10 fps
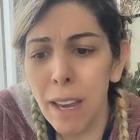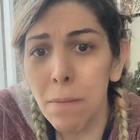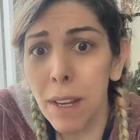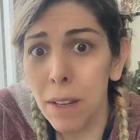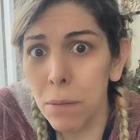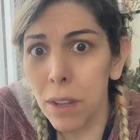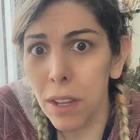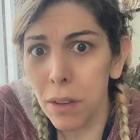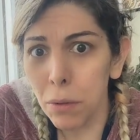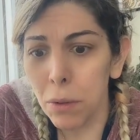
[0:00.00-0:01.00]
I came
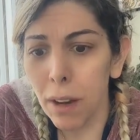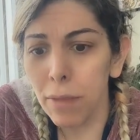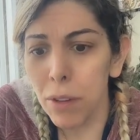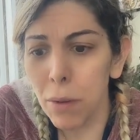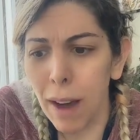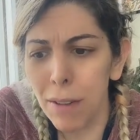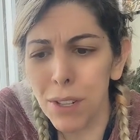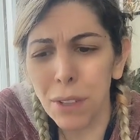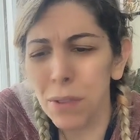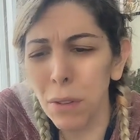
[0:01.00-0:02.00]
in with you a
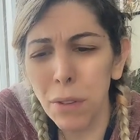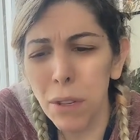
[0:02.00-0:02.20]
few hours ago.